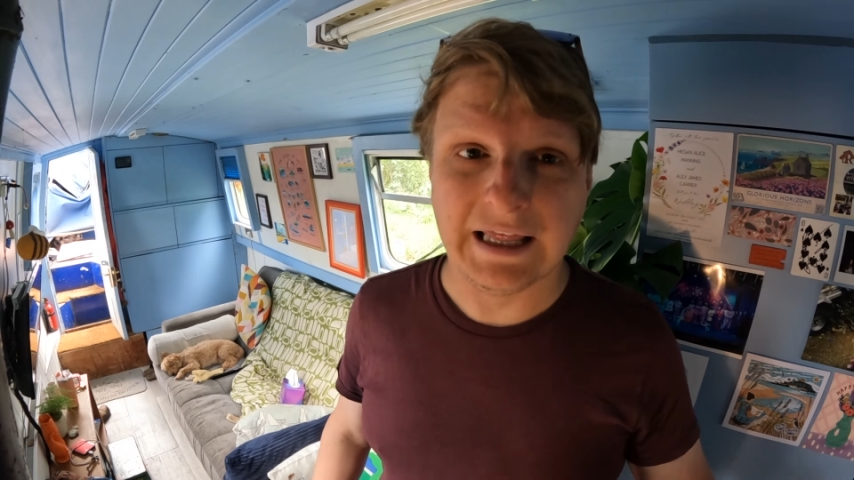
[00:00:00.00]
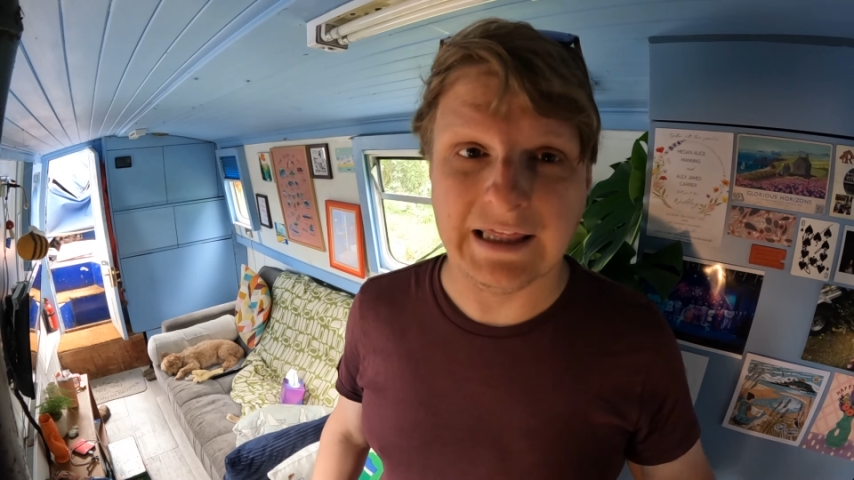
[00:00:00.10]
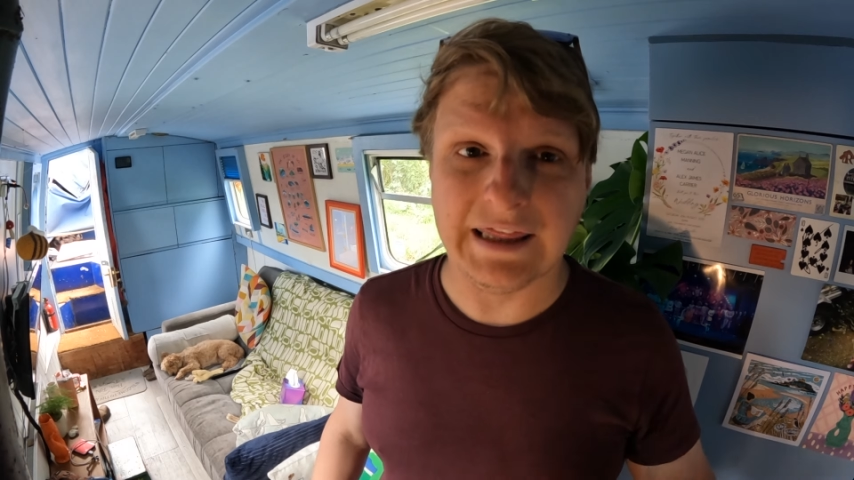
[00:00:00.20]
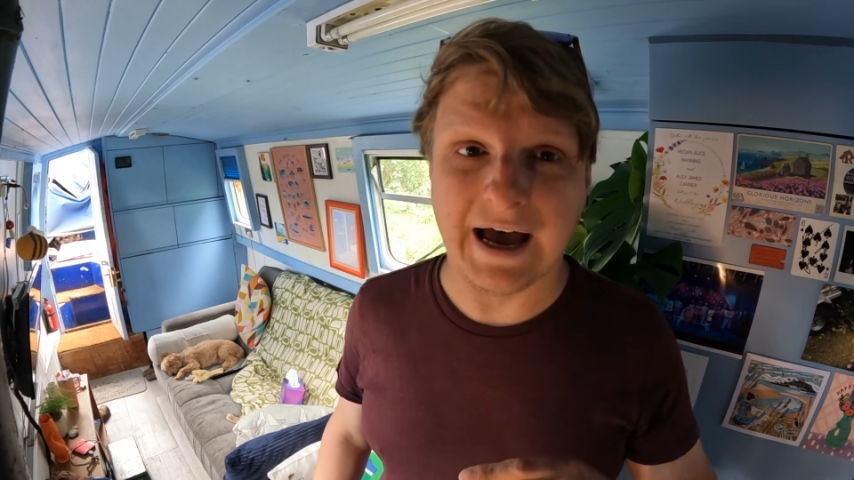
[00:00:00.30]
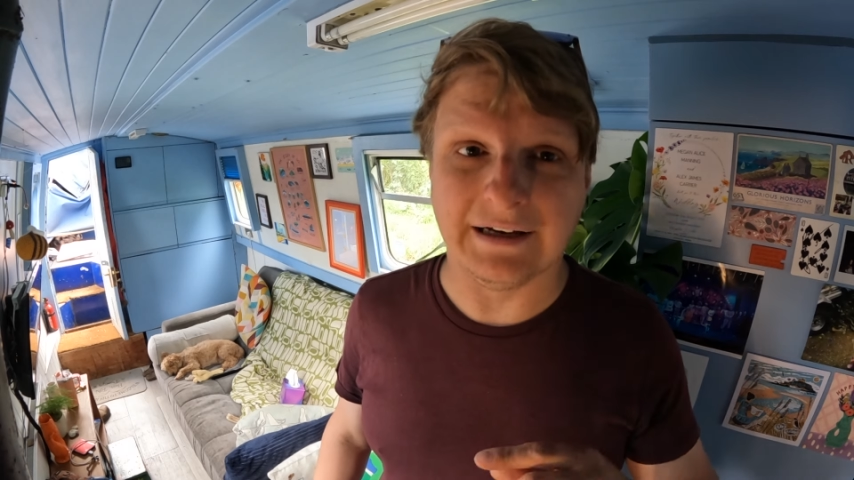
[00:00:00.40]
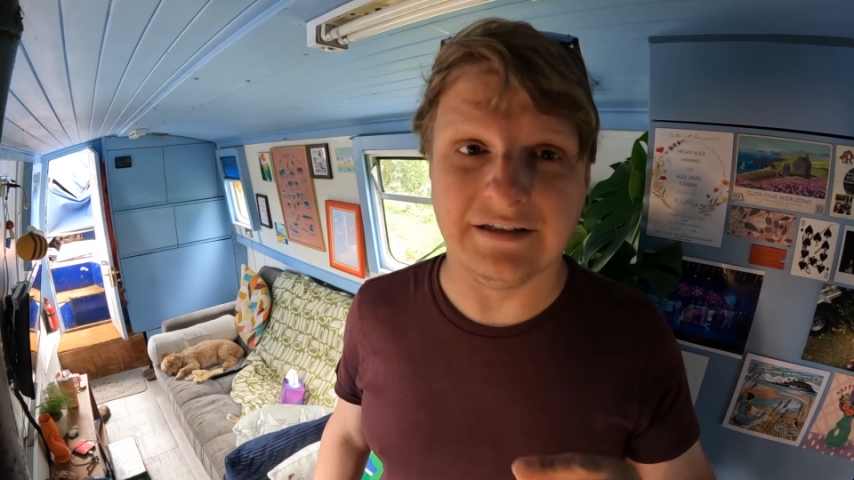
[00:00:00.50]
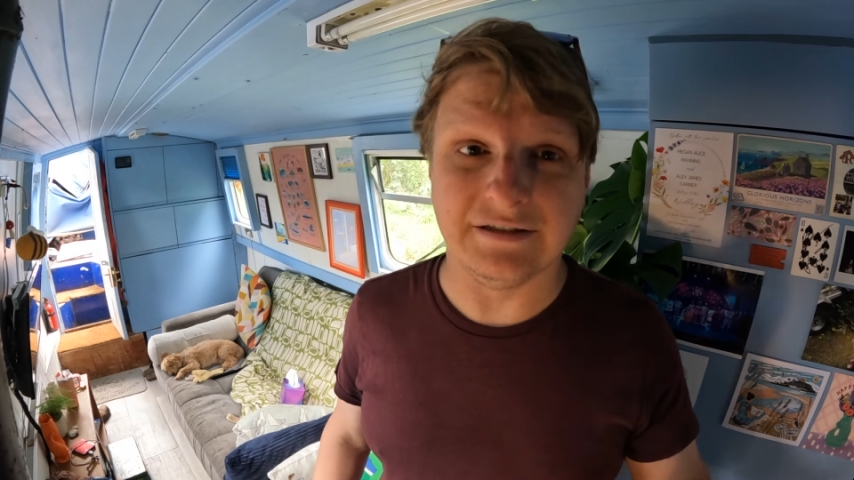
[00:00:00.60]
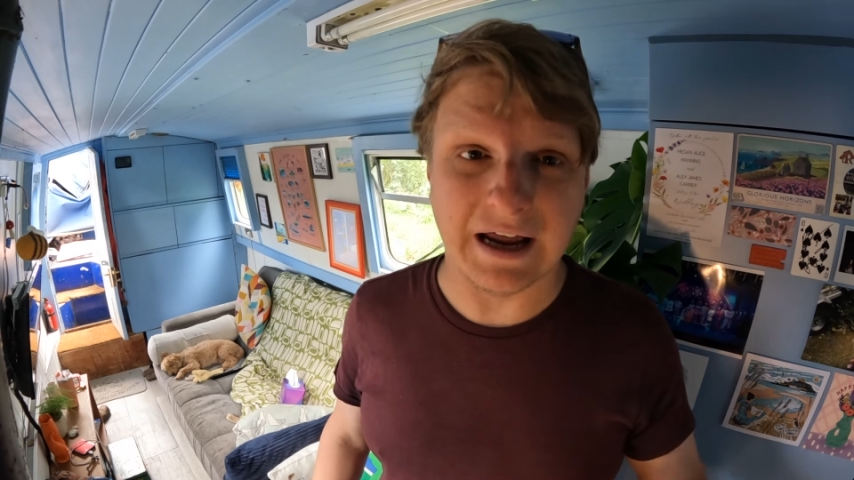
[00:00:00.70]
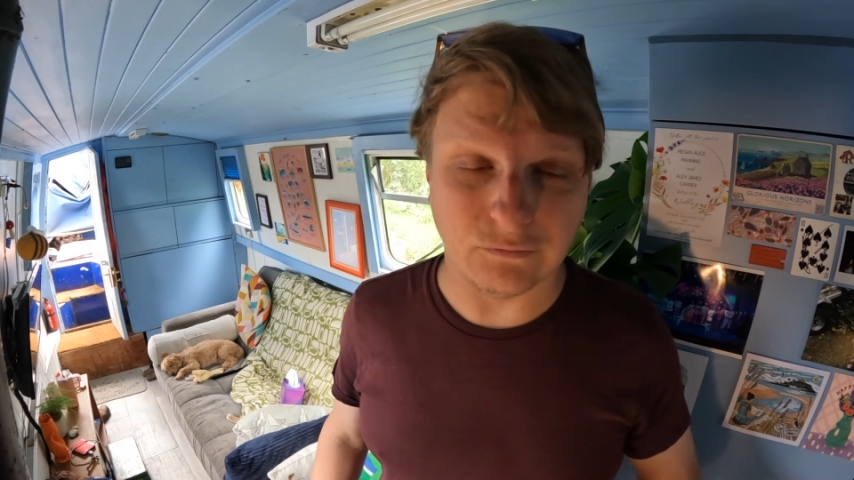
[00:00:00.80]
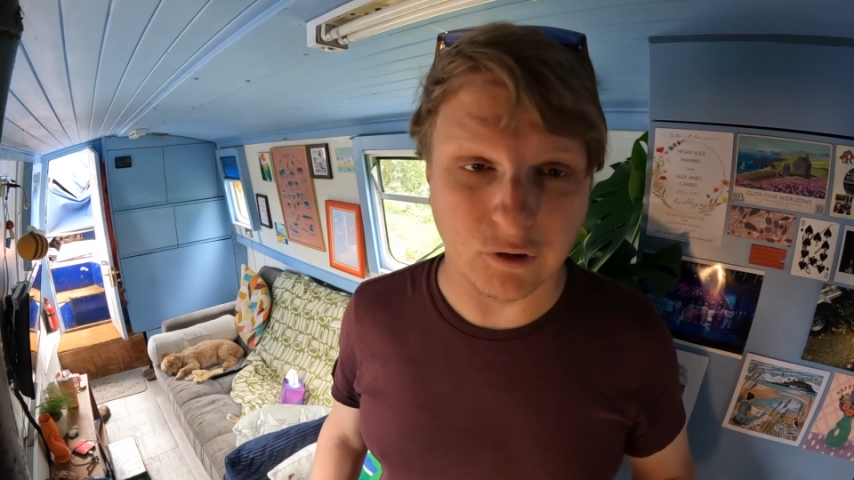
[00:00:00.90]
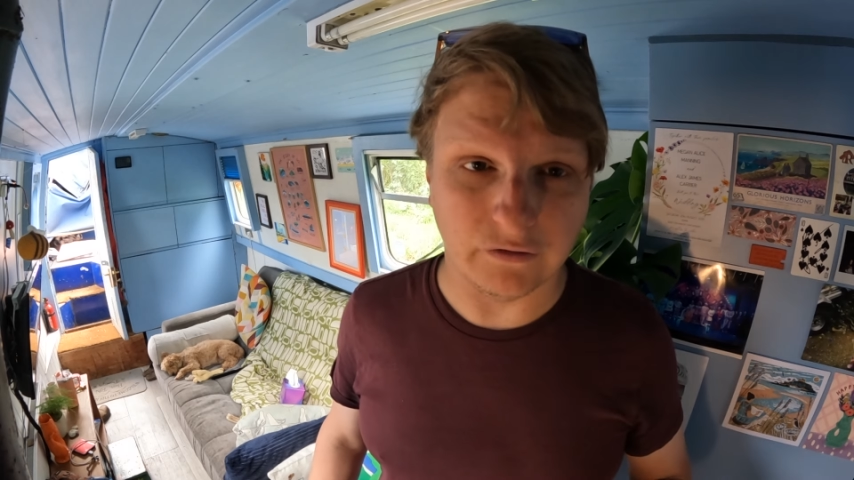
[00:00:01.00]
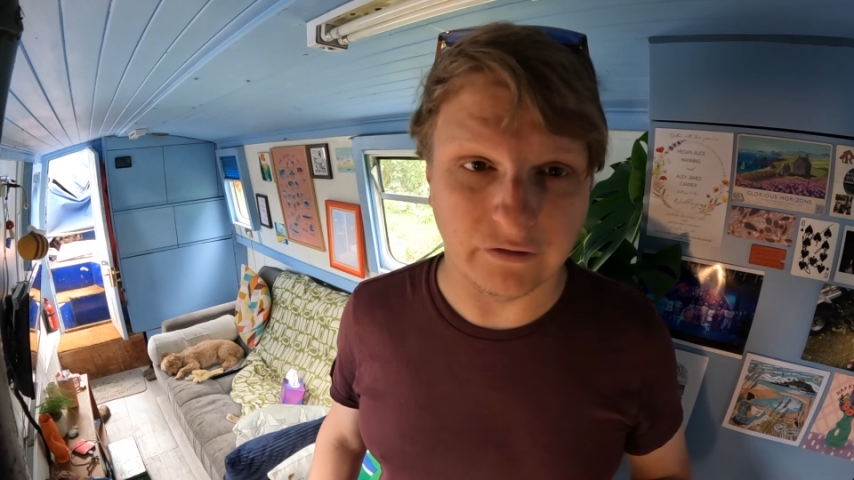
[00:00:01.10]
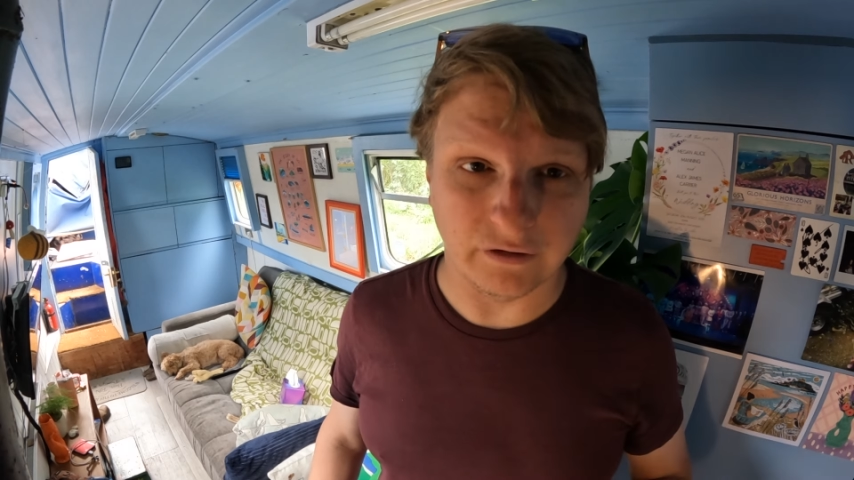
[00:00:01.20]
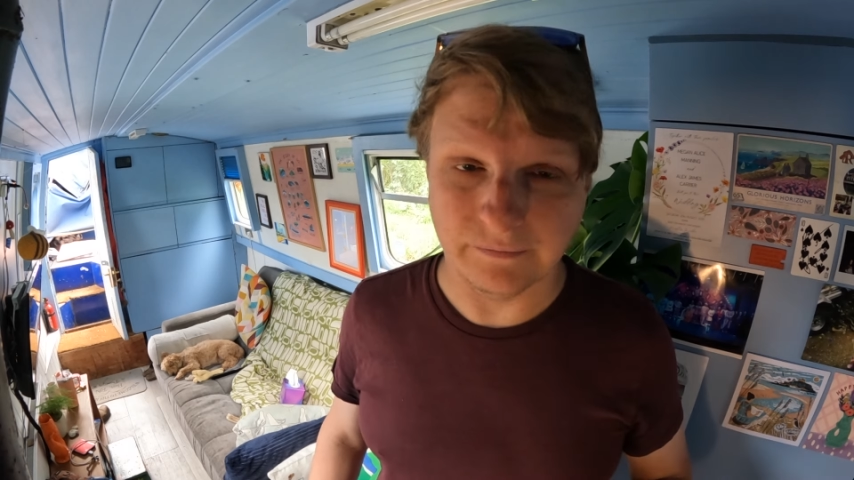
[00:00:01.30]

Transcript: that is now rotten.